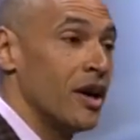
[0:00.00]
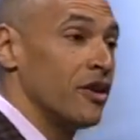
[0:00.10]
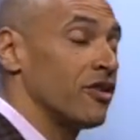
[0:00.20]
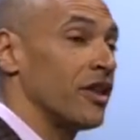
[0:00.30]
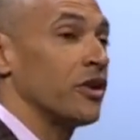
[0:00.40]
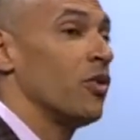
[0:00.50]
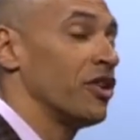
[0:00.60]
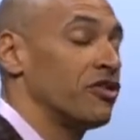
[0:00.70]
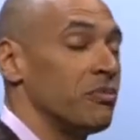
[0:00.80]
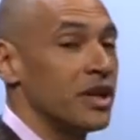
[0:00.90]
So then the
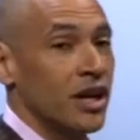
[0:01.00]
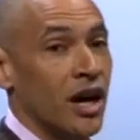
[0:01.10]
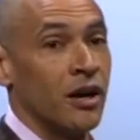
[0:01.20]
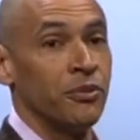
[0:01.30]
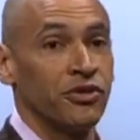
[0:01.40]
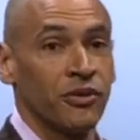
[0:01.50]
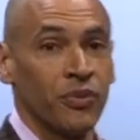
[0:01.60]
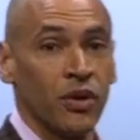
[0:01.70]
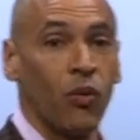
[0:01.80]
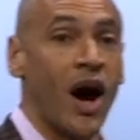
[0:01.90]
question becomes,
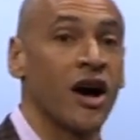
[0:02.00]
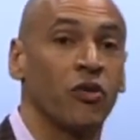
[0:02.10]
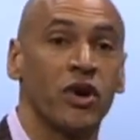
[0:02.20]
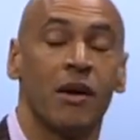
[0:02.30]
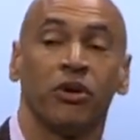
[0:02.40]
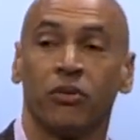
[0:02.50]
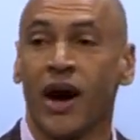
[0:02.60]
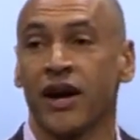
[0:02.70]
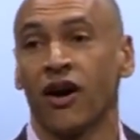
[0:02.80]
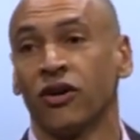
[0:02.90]
why aren't we able to
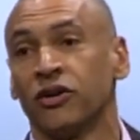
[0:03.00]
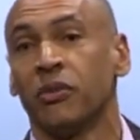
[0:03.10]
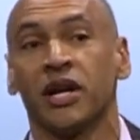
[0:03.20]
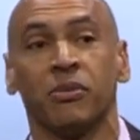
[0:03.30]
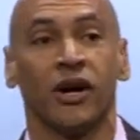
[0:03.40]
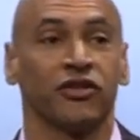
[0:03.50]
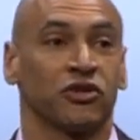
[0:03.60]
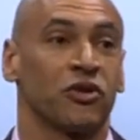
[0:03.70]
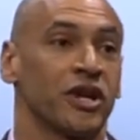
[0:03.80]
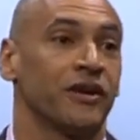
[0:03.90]
write our own Moneyball
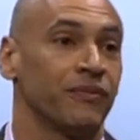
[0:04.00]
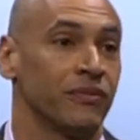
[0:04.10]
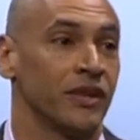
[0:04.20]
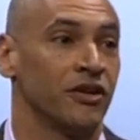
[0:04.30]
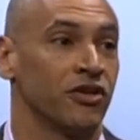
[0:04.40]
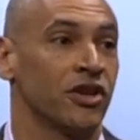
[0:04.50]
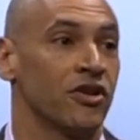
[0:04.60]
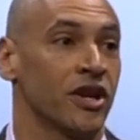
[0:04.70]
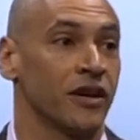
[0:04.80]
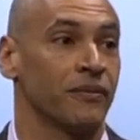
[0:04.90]
story in security?